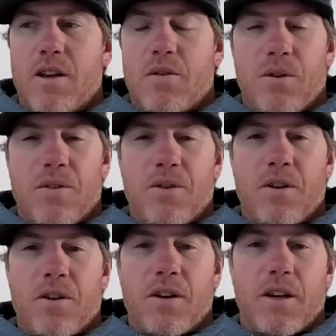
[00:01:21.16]
a
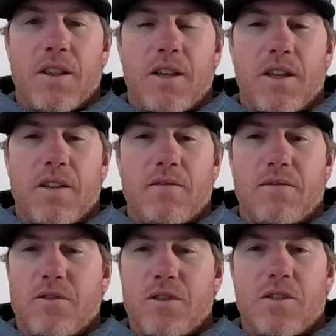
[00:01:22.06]
river and then
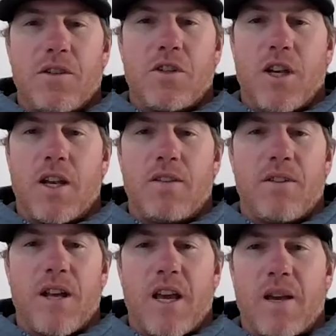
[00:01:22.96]
just a chain
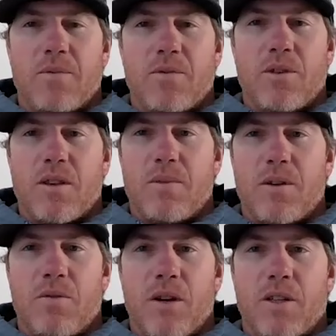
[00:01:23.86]
of dams where they
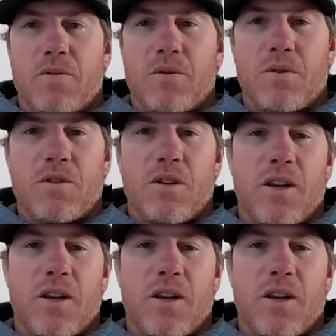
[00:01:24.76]
build reservoirs.